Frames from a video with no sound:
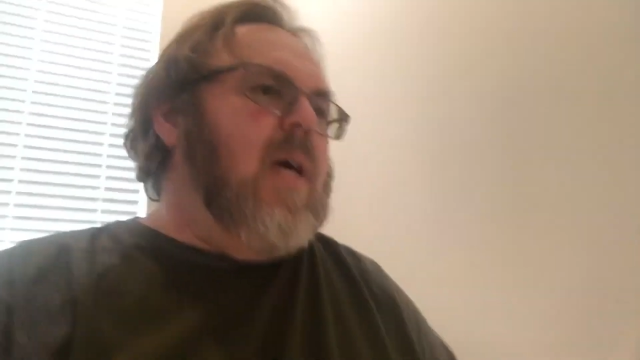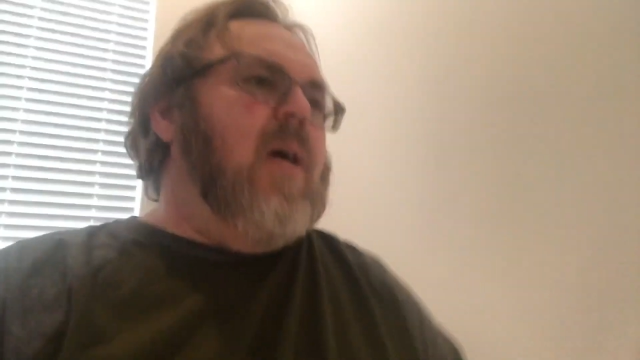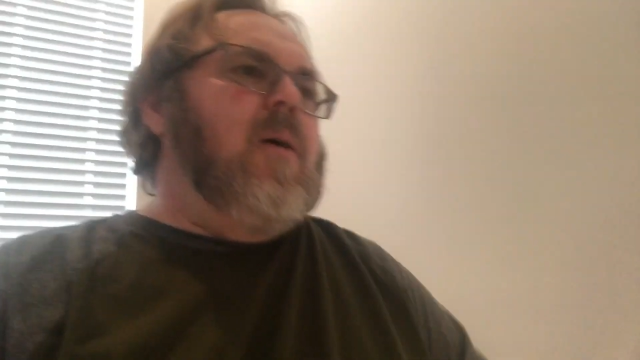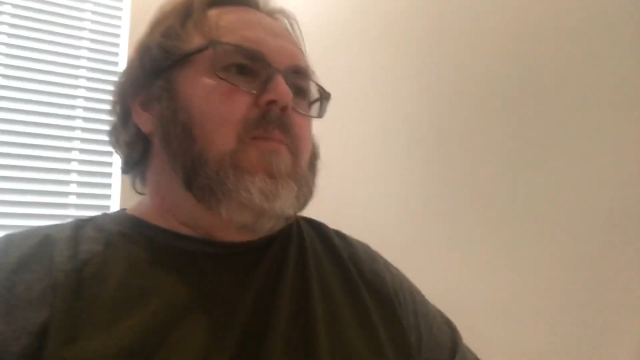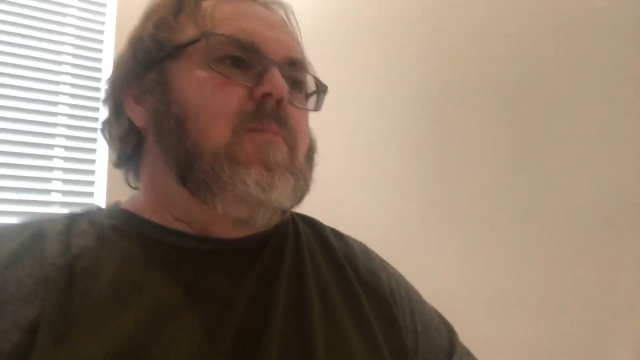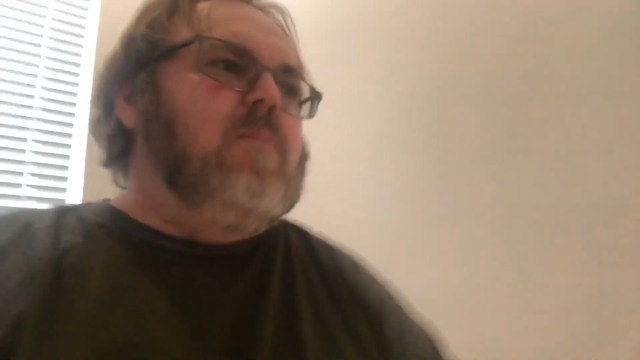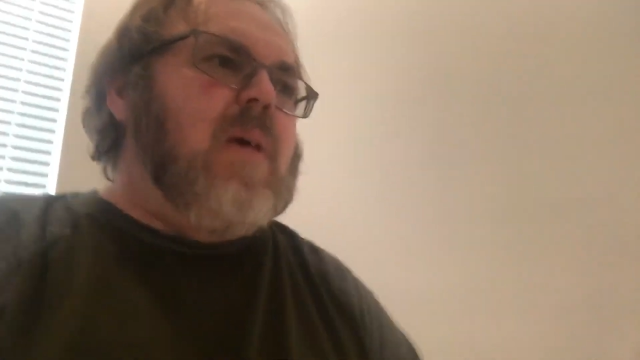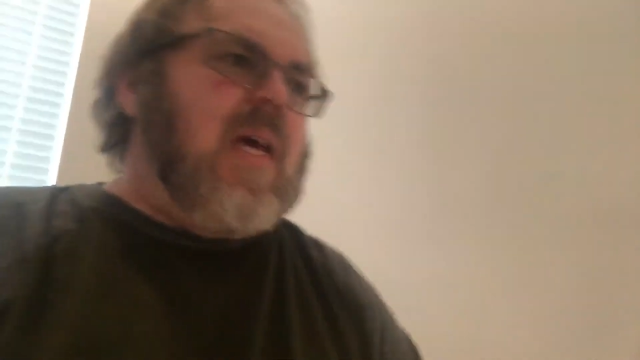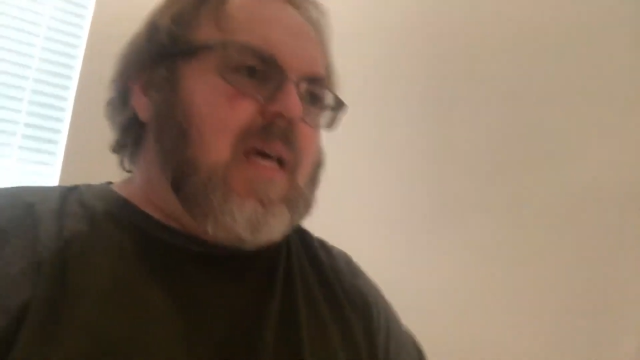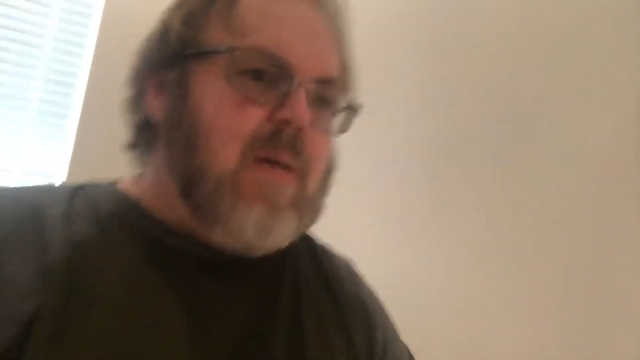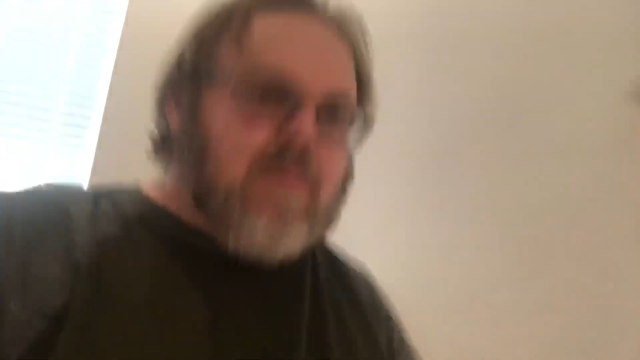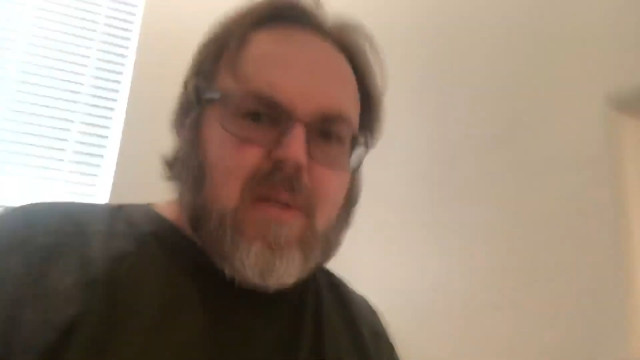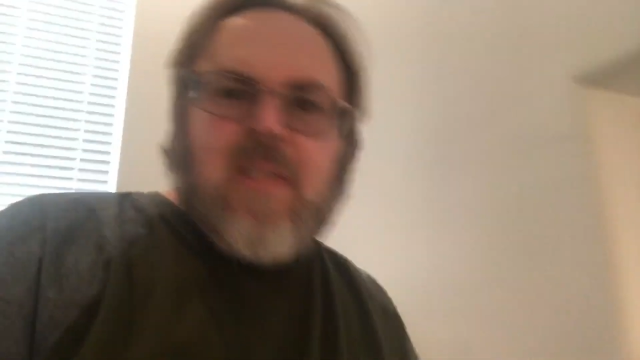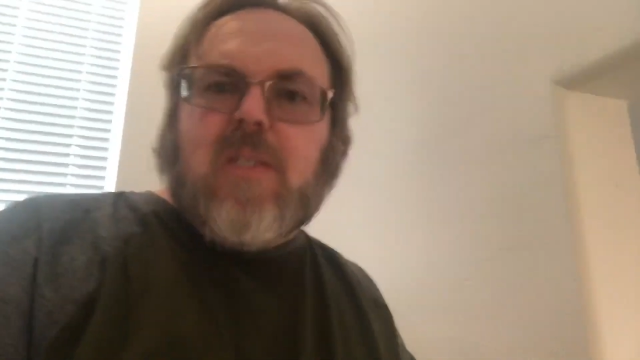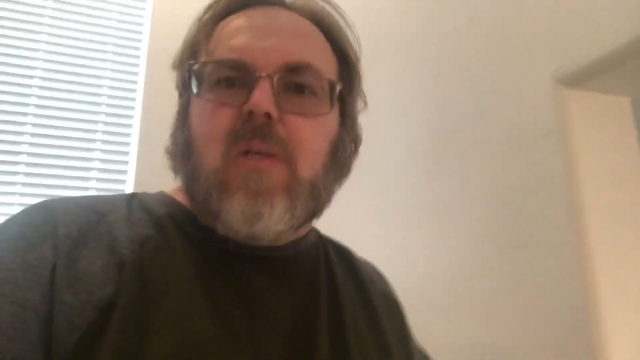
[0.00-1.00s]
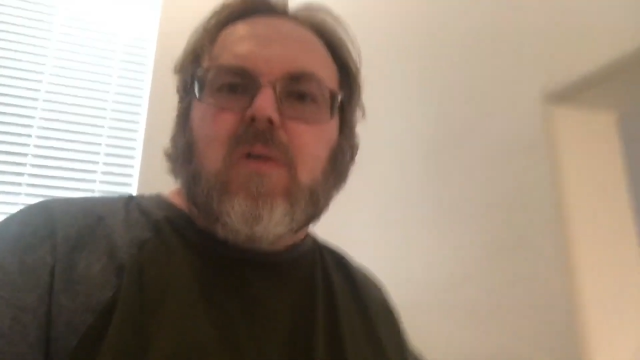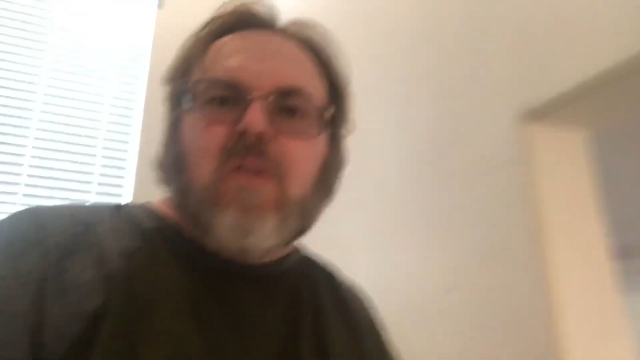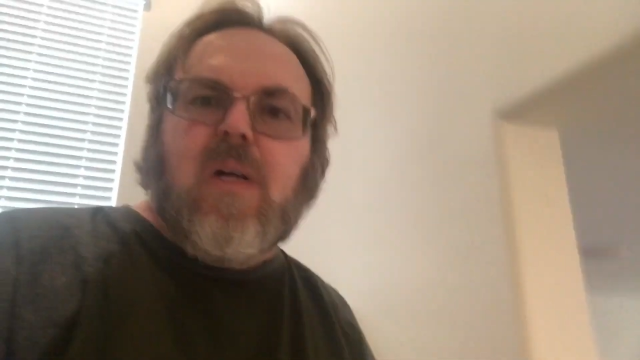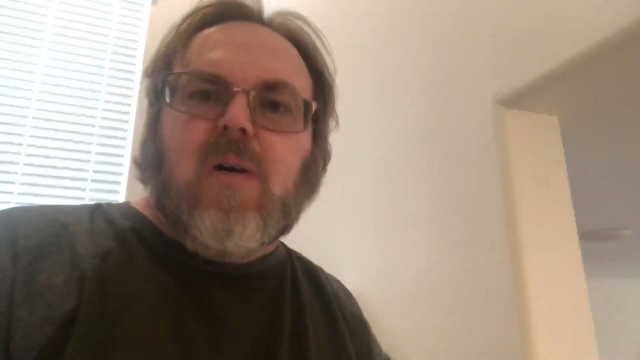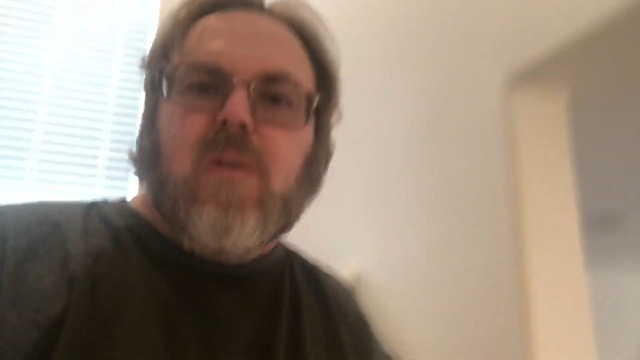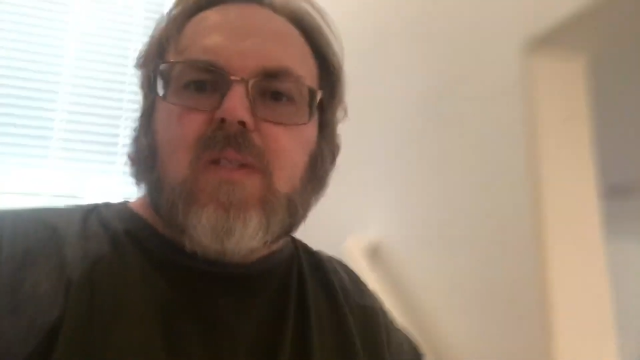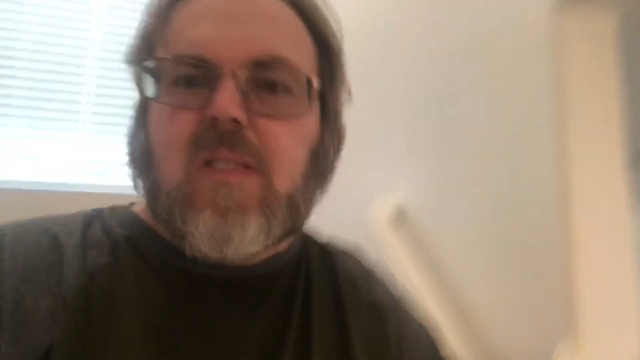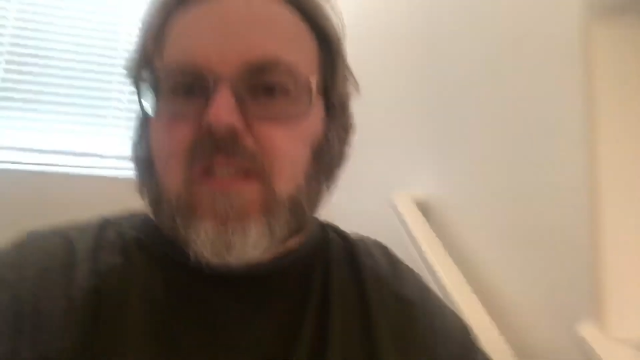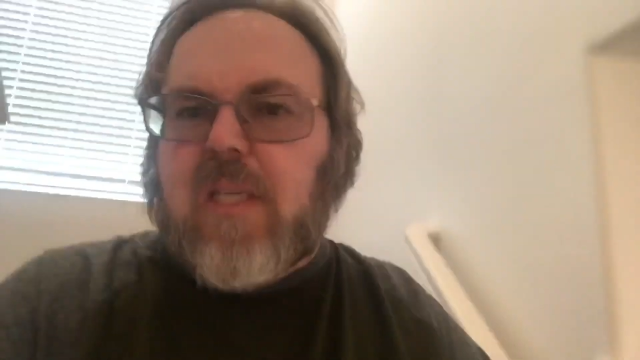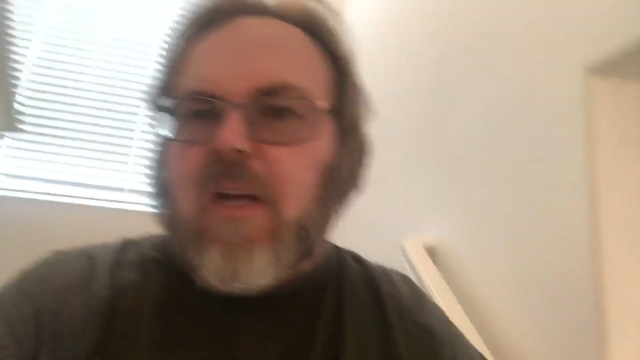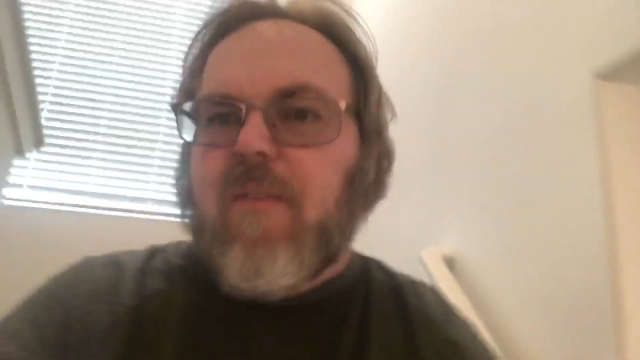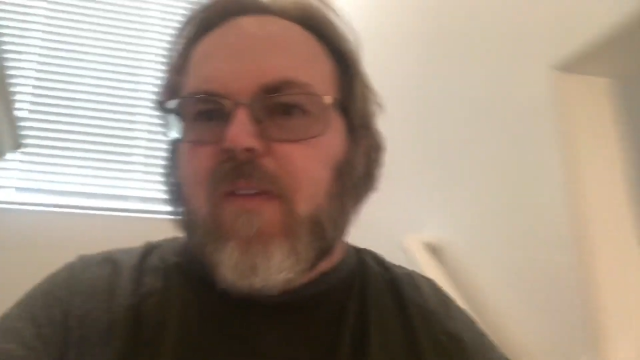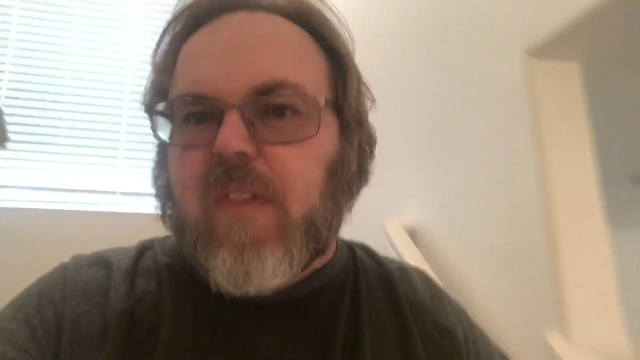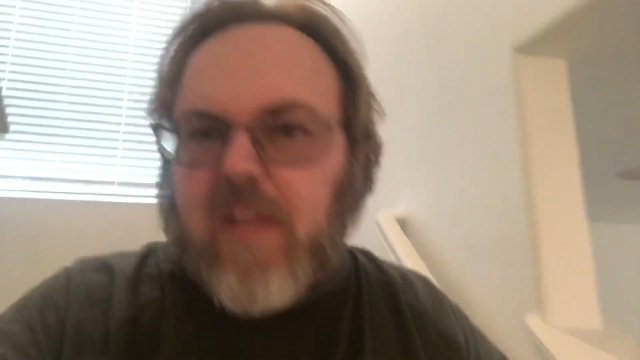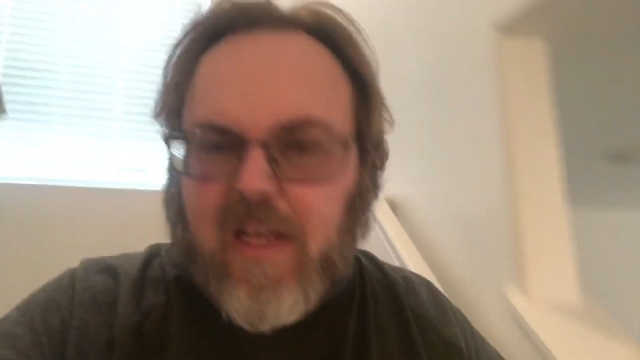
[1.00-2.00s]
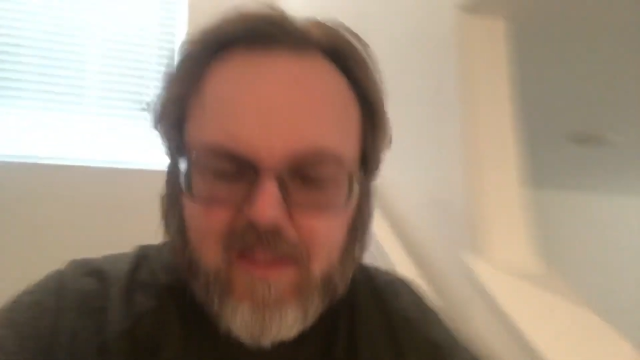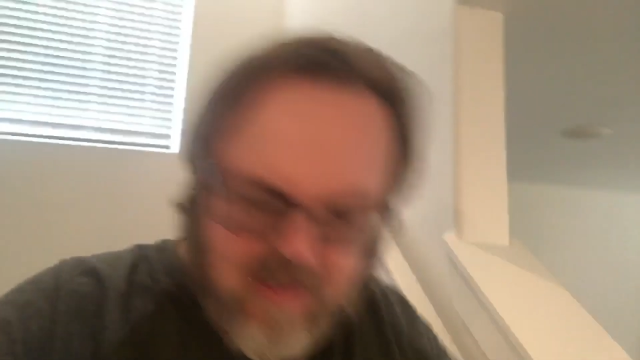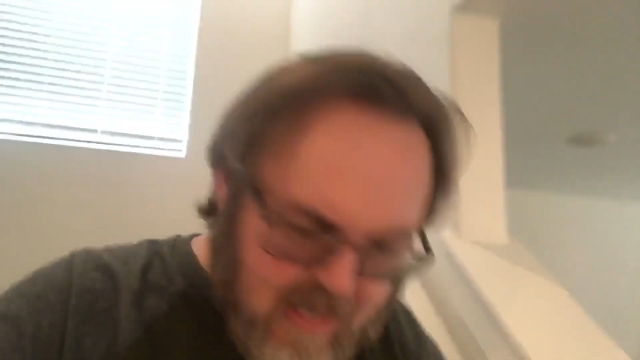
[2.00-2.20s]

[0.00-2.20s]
maybe two loads of stuff at the other